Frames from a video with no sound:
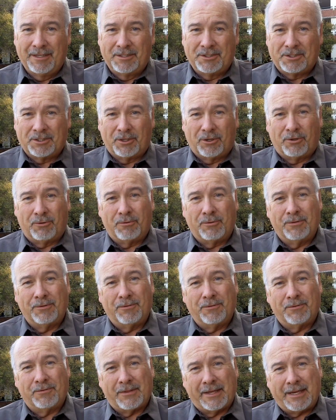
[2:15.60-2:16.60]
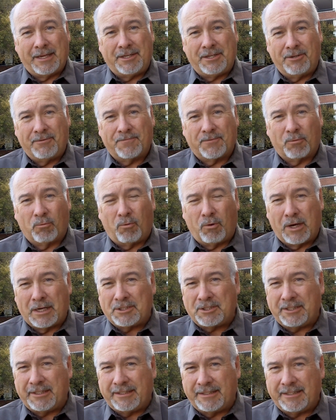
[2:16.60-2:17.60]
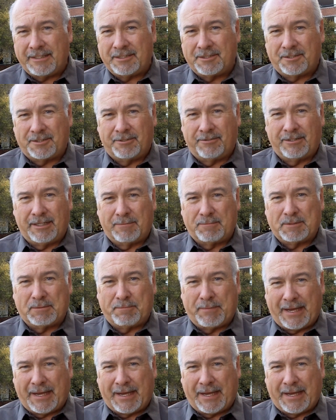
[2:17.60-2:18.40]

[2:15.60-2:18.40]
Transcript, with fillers: So Thank you for watching these tune-ups.